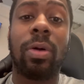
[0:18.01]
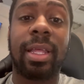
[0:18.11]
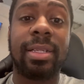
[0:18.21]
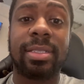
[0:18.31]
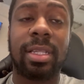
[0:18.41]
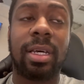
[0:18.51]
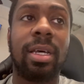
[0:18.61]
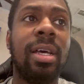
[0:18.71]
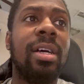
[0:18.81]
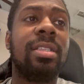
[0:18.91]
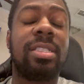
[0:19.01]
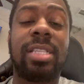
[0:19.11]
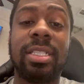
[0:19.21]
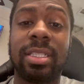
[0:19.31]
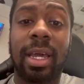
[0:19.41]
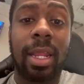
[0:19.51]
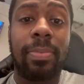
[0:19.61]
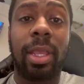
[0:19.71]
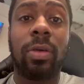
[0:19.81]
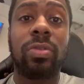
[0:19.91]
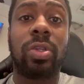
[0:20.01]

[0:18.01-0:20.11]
against the Cincinnati Bengals,